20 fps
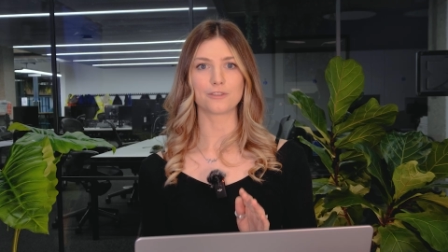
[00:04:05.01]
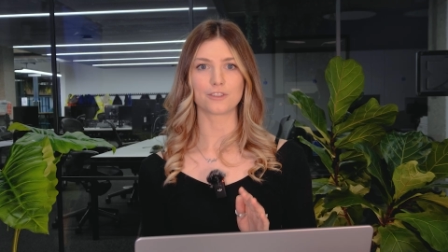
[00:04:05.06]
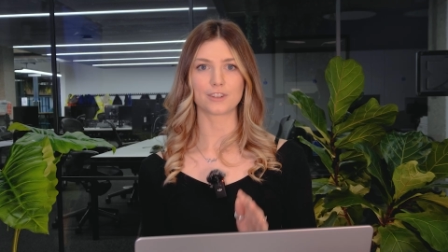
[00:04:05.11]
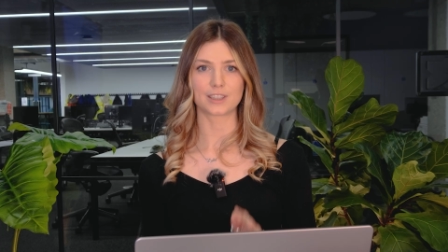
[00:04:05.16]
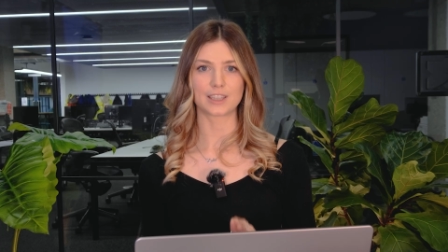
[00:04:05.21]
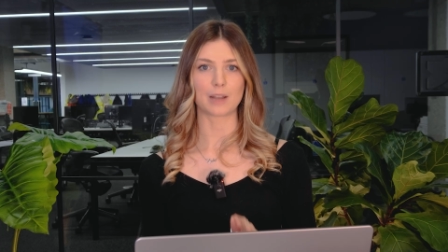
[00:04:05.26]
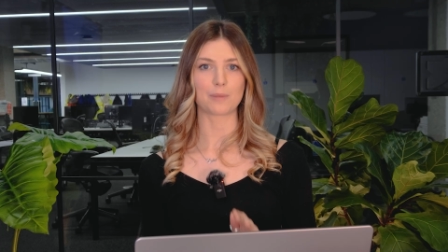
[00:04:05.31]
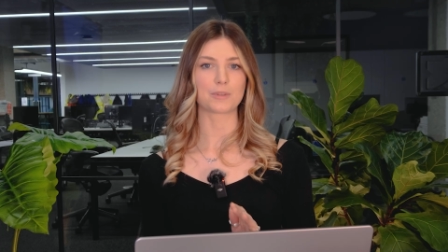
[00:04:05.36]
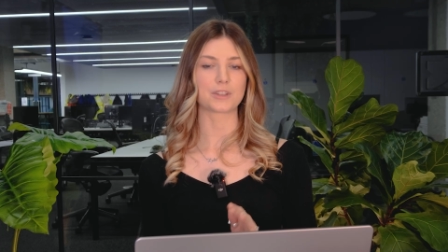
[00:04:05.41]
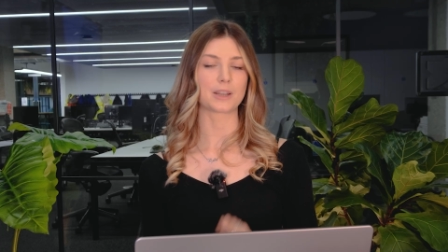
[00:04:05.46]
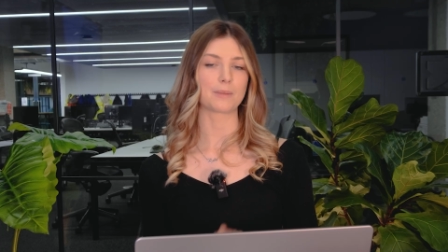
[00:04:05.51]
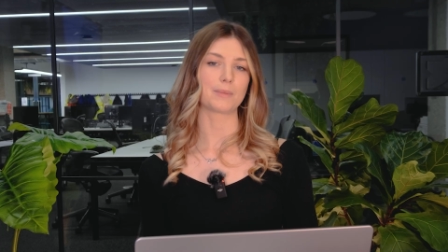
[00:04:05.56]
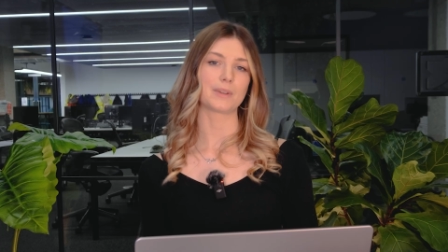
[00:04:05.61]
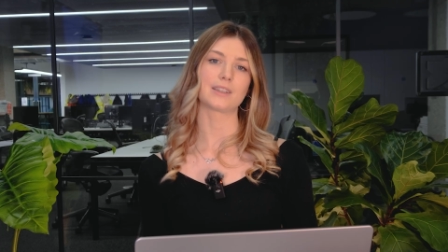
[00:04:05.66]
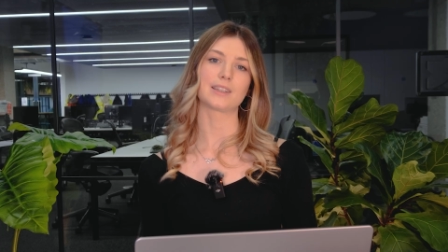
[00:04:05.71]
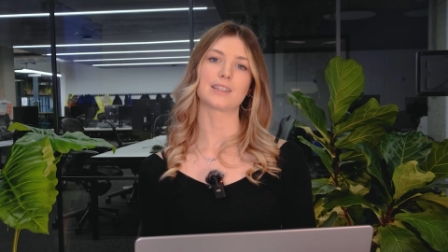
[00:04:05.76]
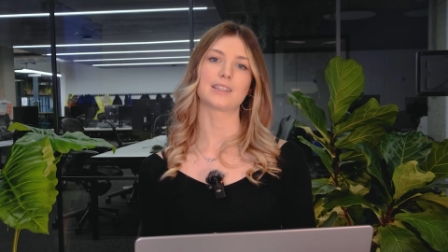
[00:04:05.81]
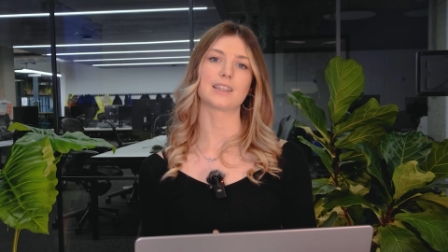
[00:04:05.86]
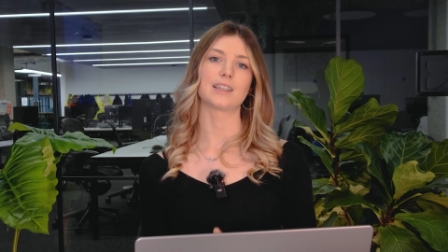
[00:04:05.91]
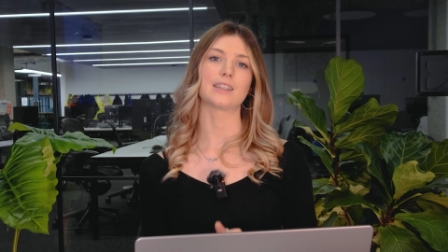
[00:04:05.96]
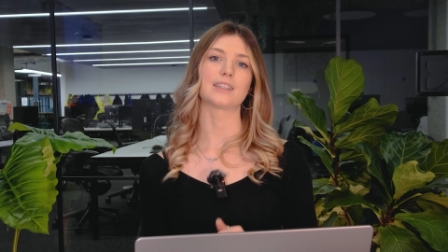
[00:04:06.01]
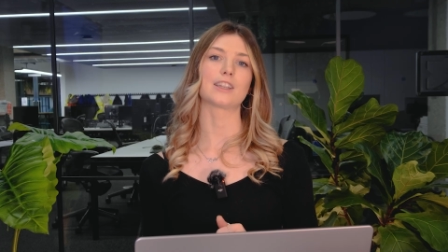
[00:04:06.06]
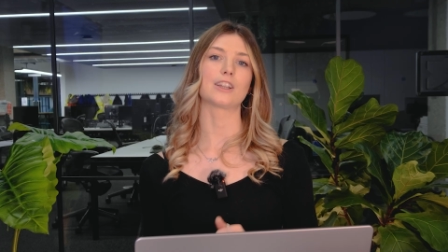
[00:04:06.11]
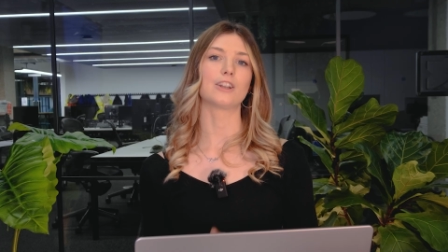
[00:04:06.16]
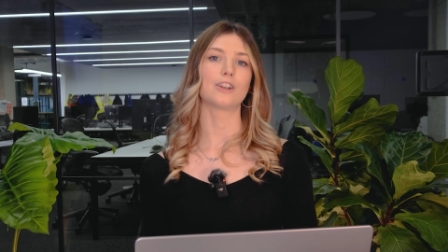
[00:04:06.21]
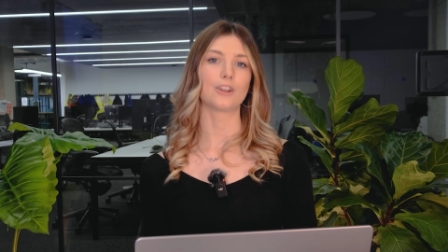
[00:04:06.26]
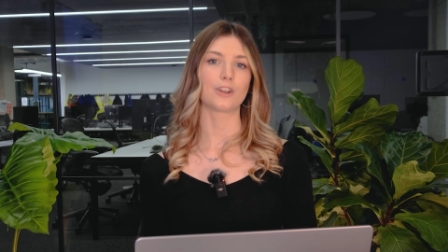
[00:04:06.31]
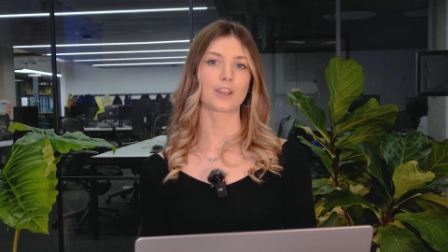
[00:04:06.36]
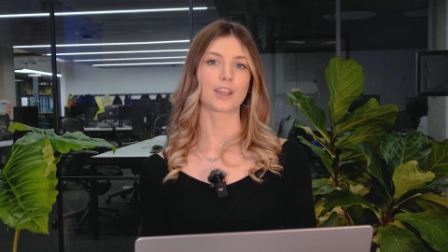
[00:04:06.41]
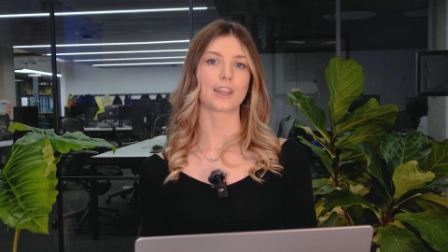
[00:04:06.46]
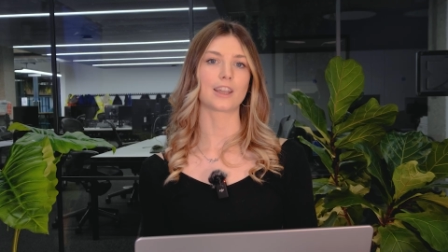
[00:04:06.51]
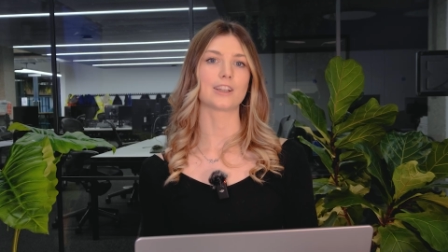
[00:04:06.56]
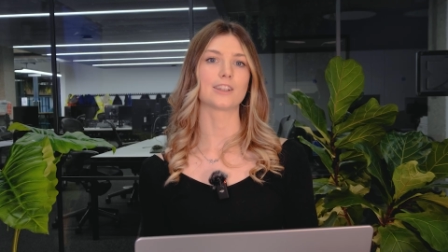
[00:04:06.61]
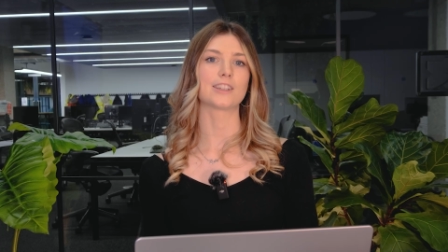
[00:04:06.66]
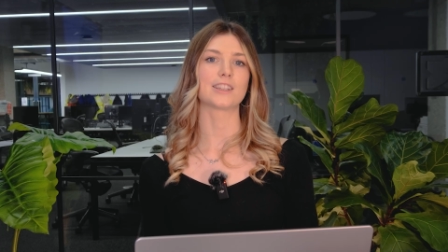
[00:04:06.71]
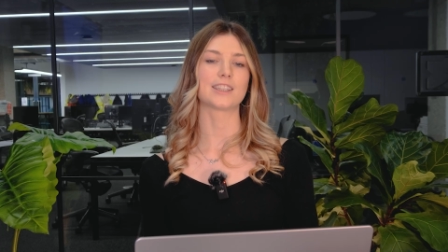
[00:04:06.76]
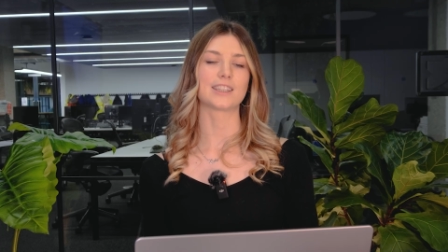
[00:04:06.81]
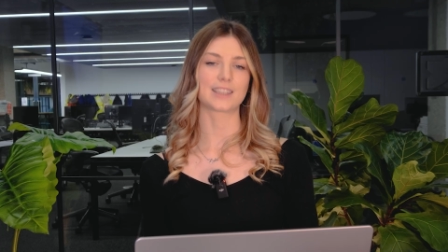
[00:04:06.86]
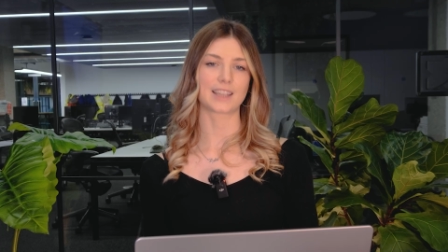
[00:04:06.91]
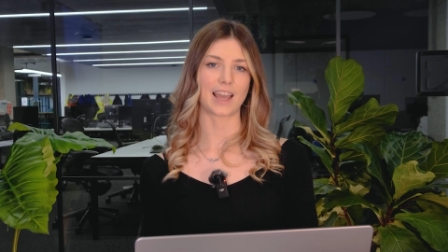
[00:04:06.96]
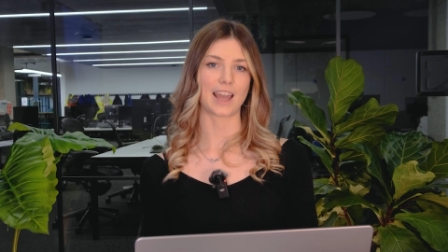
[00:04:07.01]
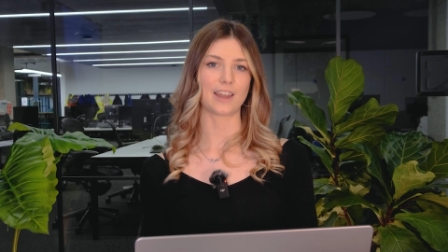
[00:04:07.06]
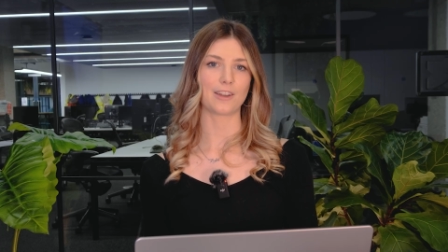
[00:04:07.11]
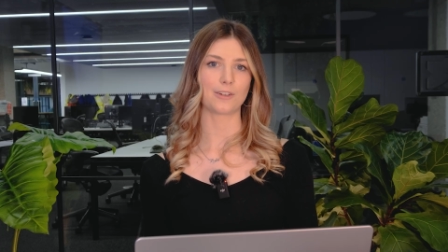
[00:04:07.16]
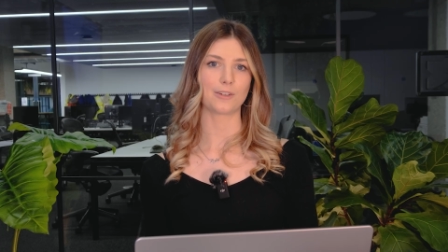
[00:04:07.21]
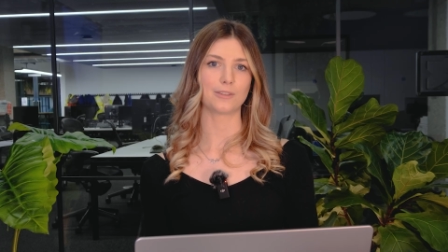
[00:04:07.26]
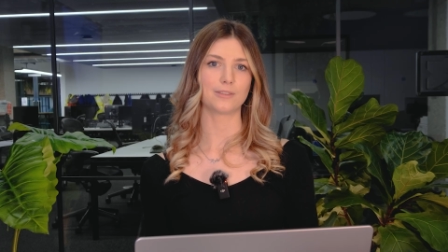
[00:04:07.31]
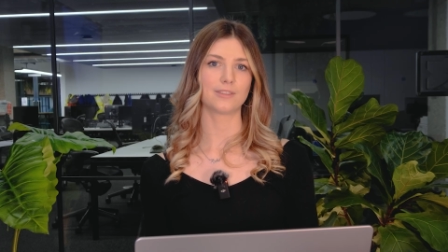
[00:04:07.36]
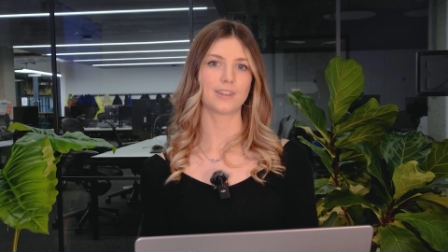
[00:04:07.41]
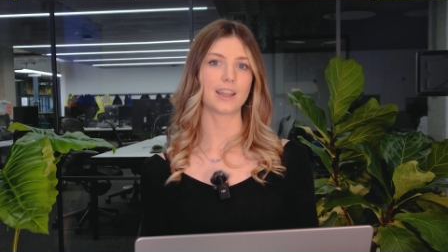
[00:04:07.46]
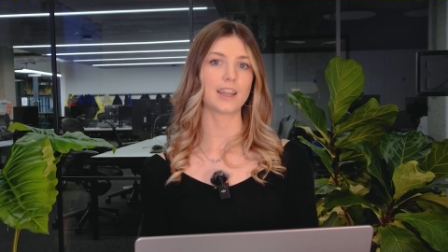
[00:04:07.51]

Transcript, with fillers: for establishing businesses looking to scale.